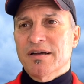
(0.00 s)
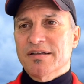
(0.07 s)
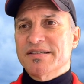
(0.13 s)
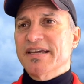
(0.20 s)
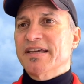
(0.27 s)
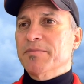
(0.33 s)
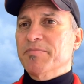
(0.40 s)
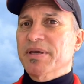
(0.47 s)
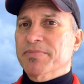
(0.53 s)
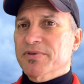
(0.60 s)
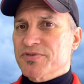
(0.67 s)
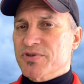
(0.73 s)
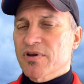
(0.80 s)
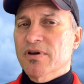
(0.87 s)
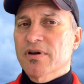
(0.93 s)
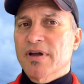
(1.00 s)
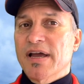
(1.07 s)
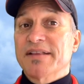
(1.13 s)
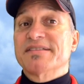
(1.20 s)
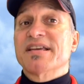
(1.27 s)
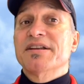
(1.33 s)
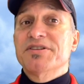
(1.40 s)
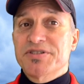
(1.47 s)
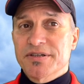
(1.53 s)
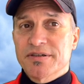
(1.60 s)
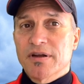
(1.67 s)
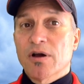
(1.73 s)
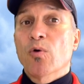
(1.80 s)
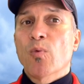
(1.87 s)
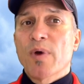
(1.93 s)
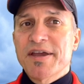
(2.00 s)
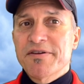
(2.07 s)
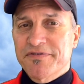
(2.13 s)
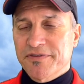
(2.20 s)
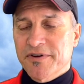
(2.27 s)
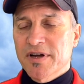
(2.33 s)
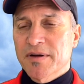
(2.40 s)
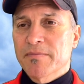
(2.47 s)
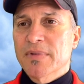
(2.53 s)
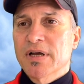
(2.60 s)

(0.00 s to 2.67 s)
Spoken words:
taking people's attention away from,